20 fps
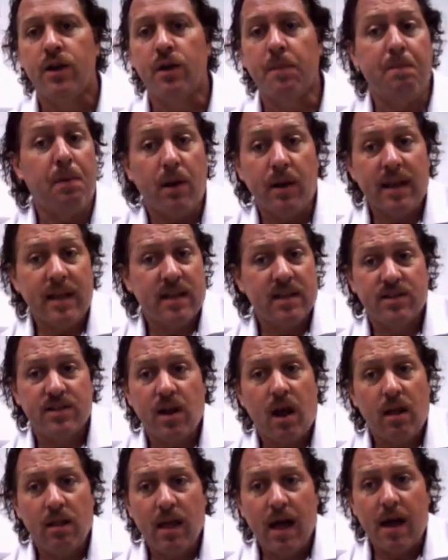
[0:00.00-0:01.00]
You're burning
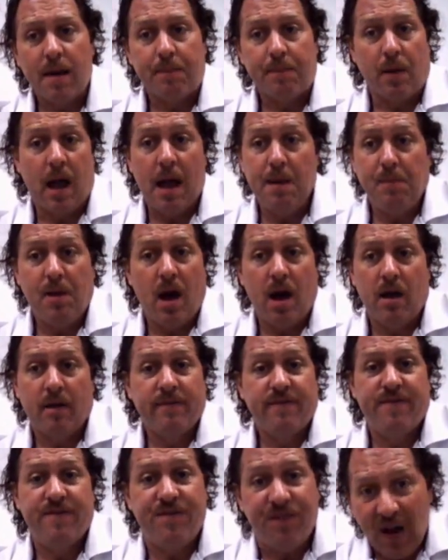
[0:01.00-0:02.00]
us all up. I'm
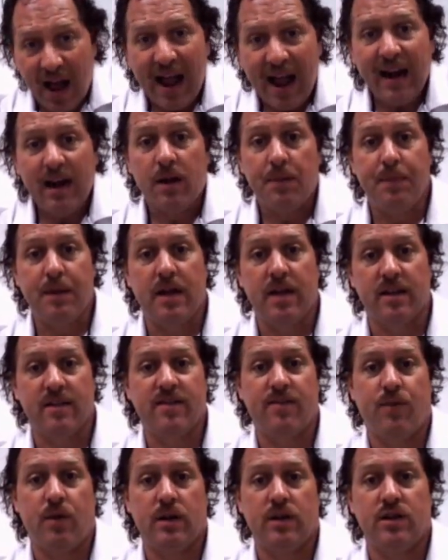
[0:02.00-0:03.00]
on fire
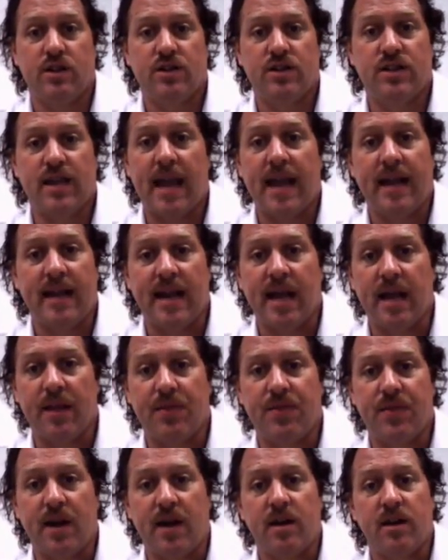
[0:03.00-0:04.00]
because of what you're saying
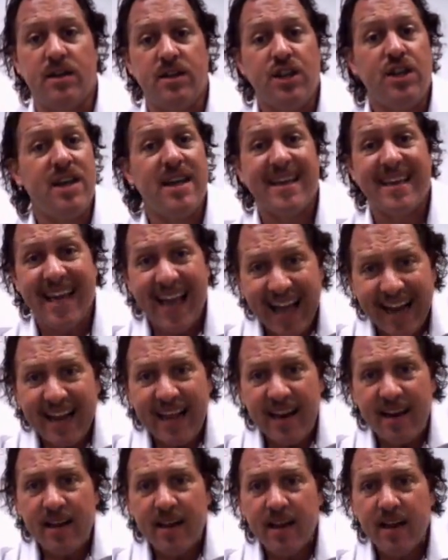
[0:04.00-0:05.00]
out there. Do you get
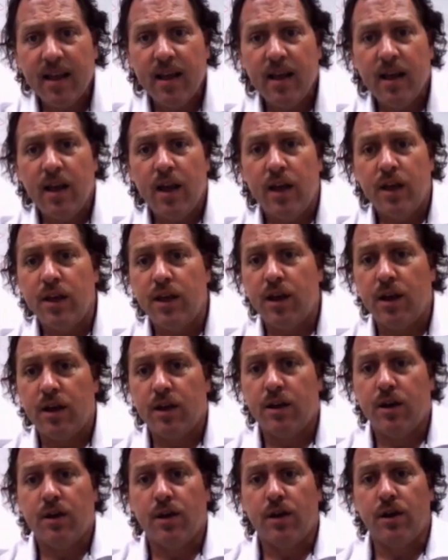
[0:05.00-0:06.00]

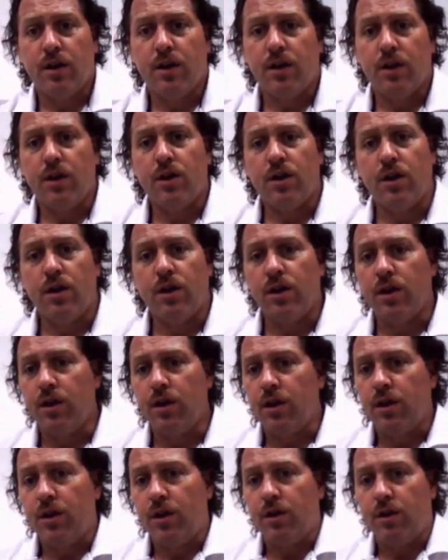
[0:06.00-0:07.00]
it?
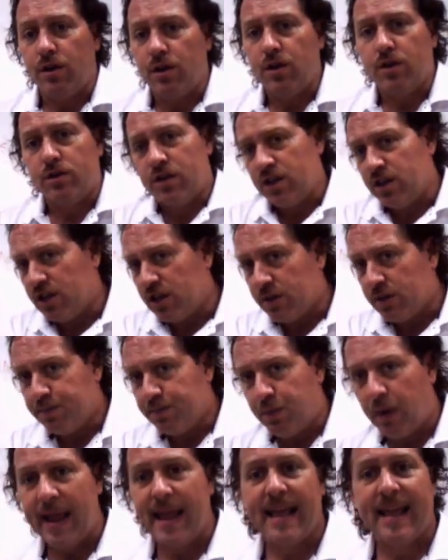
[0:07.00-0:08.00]
You're
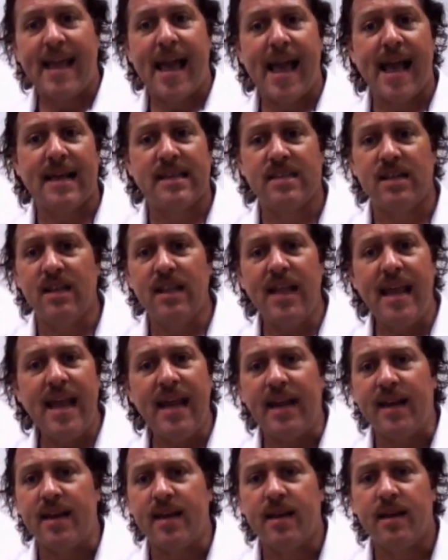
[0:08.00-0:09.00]
just spraying
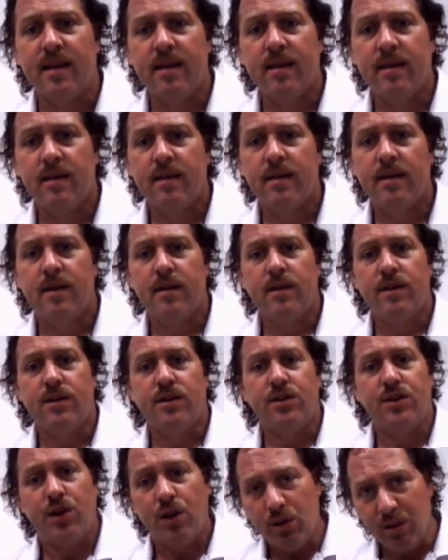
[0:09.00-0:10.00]
gasoline.
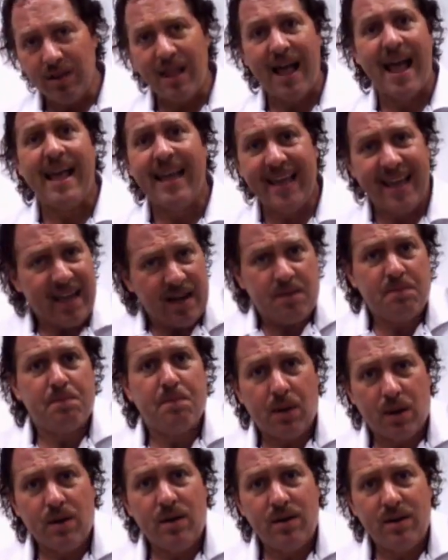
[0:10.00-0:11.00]
Do you like
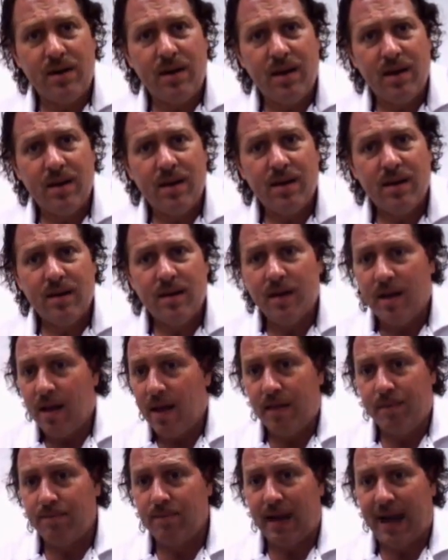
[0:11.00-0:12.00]
getting burned?
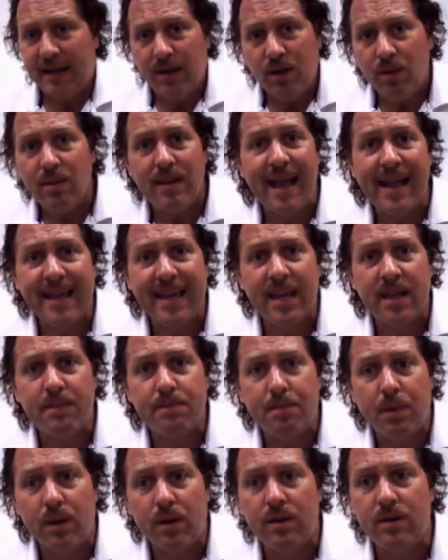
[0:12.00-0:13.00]
I don't like
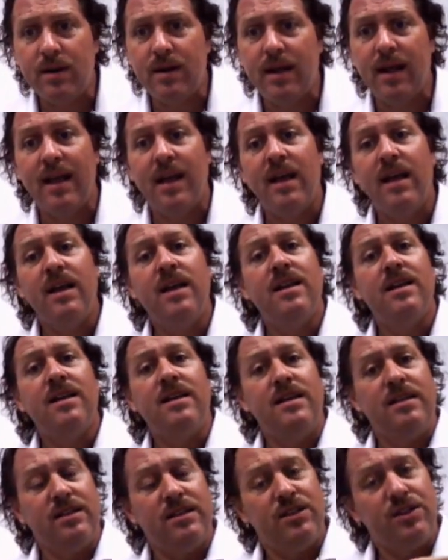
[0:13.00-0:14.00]
getting burned.
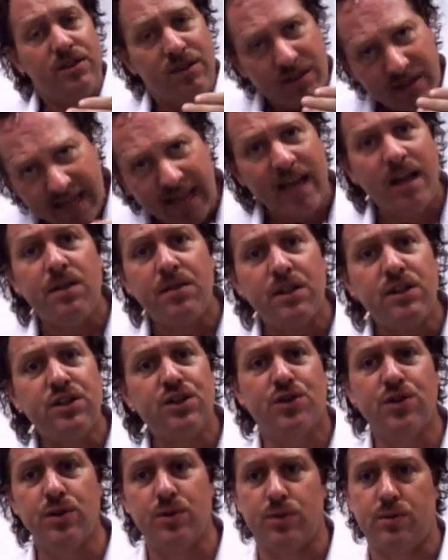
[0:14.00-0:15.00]
Tell
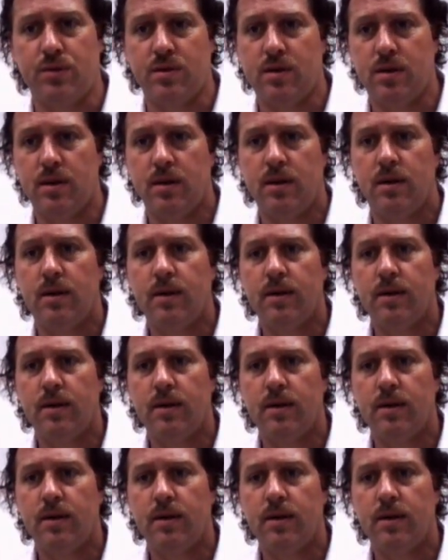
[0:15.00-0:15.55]
the truth.